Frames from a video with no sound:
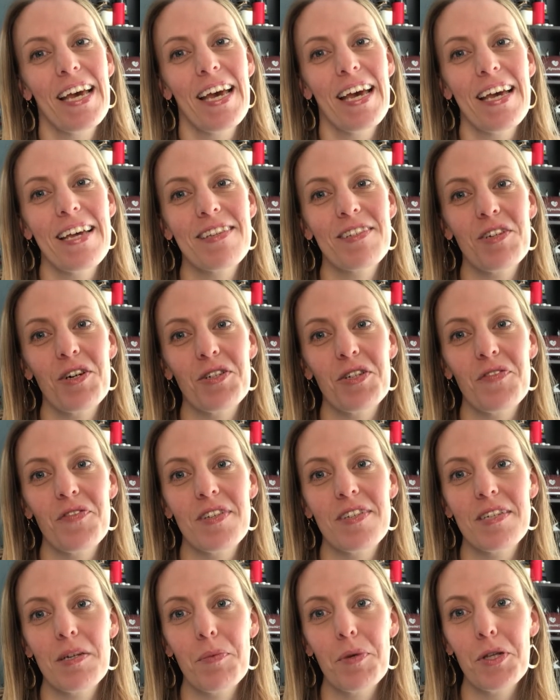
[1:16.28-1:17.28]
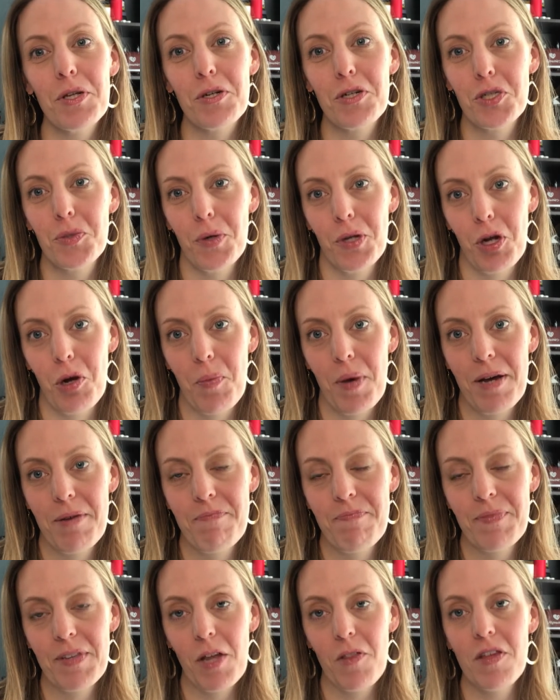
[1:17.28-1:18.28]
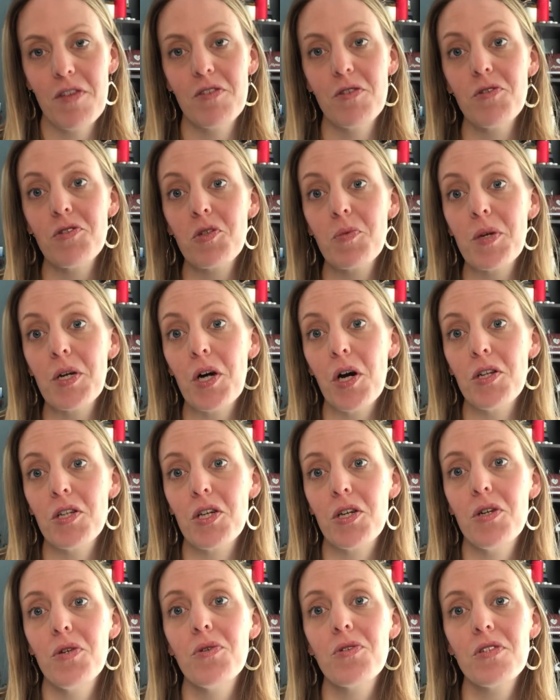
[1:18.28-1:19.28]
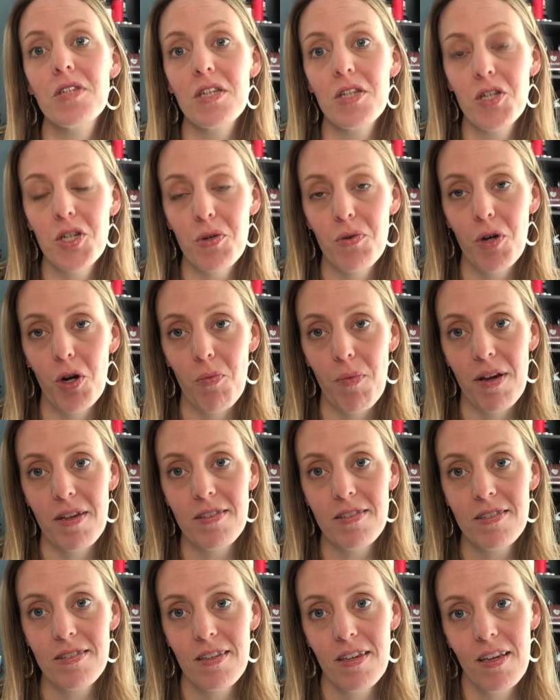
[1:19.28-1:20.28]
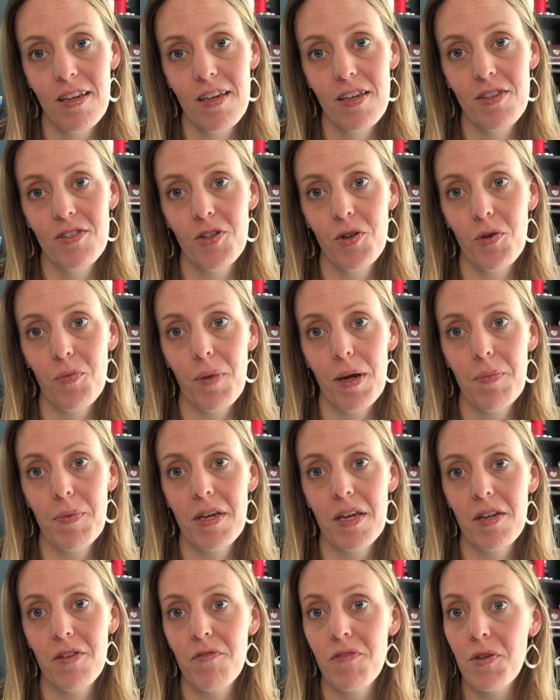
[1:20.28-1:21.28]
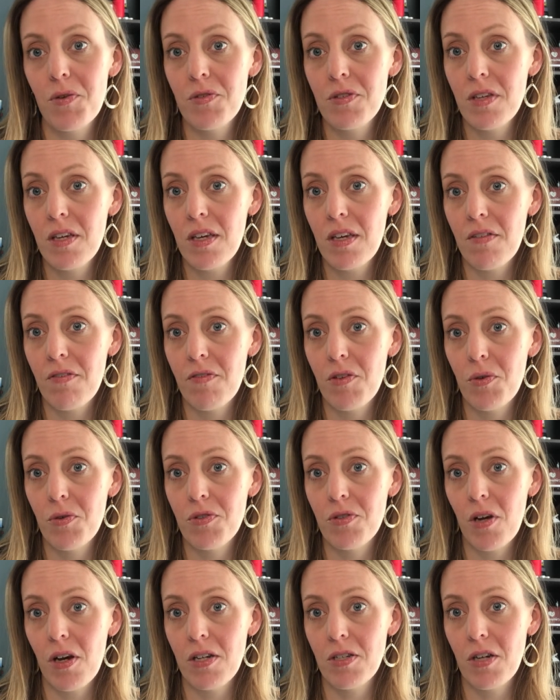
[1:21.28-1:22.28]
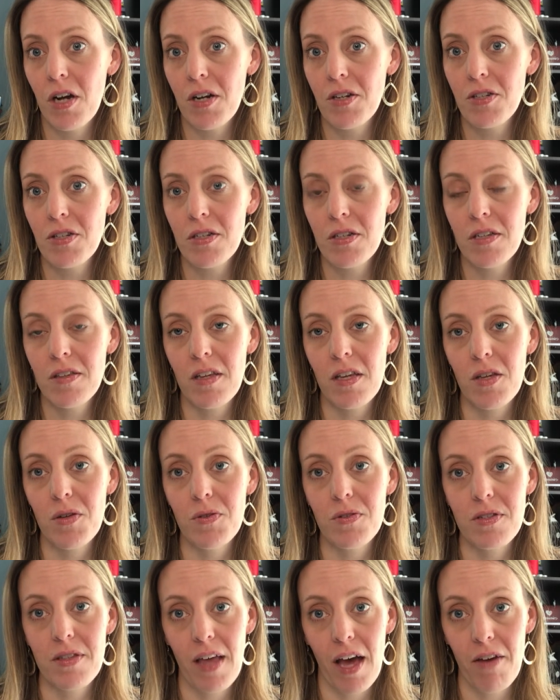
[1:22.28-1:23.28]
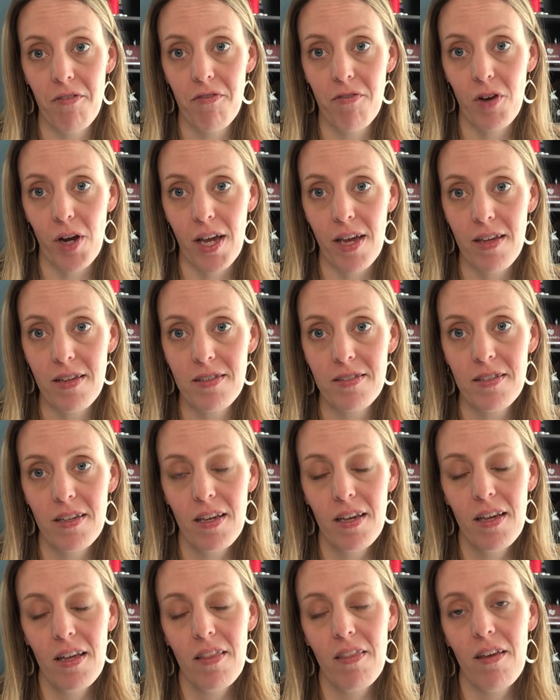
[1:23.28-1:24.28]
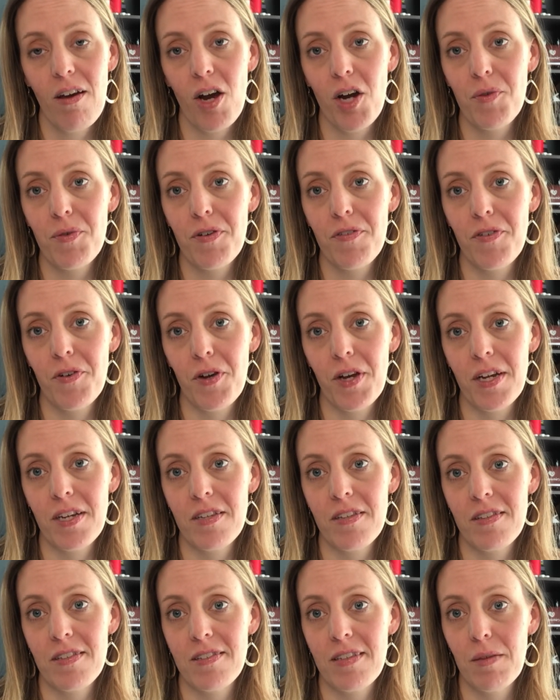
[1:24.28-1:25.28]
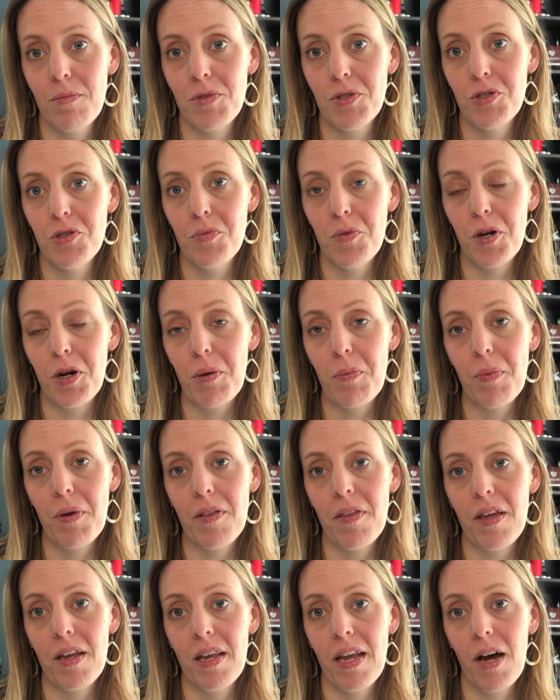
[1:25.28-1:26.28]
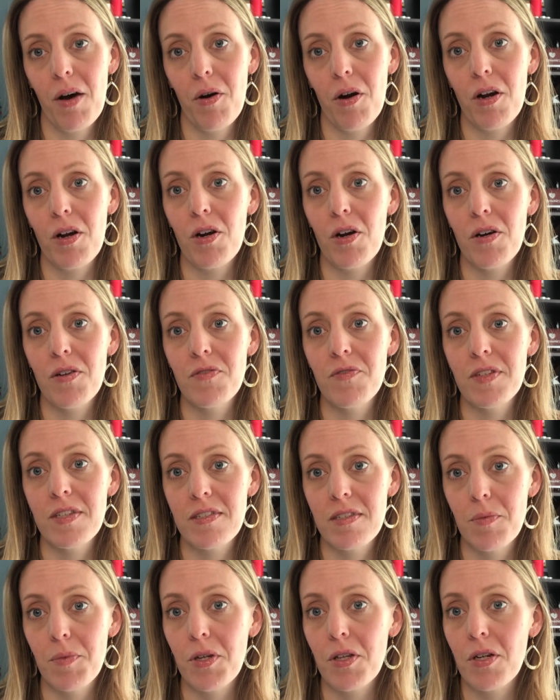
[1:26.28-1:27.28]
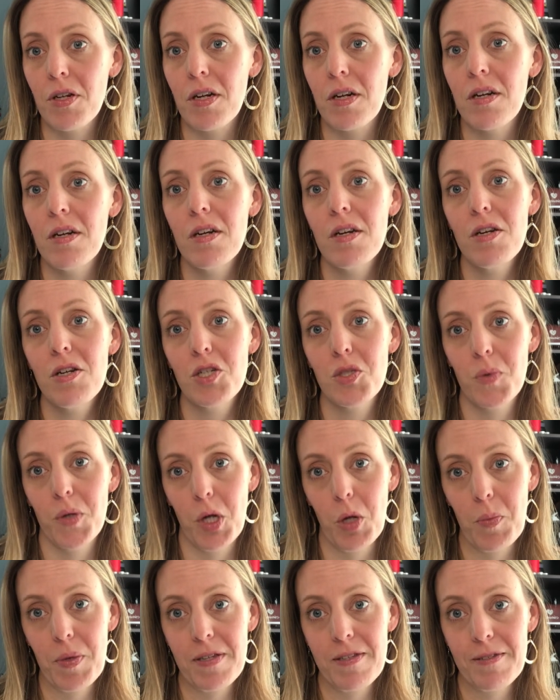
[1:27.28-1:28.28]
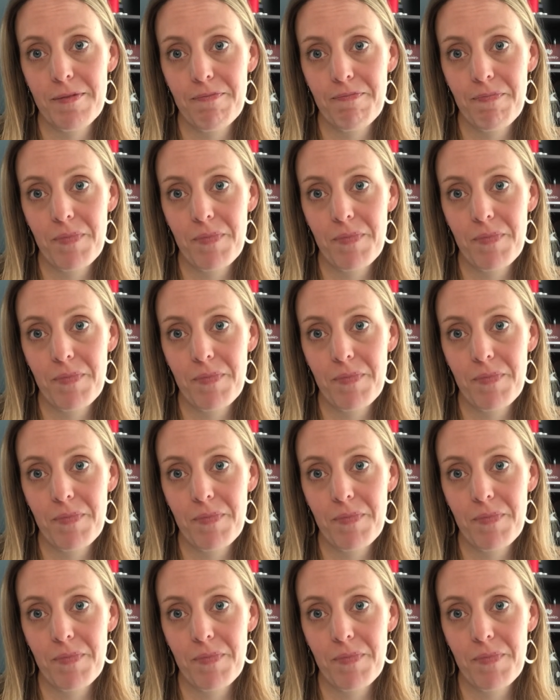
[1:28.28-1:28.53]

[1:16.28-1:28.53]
is called a vestibular schwannoma. Now, these used to be called acoustic neuromas, so it might be confusing if you saw a doctor and they used that phrase. They are referring to the same tumor, but they now are called vestibular schwannomas.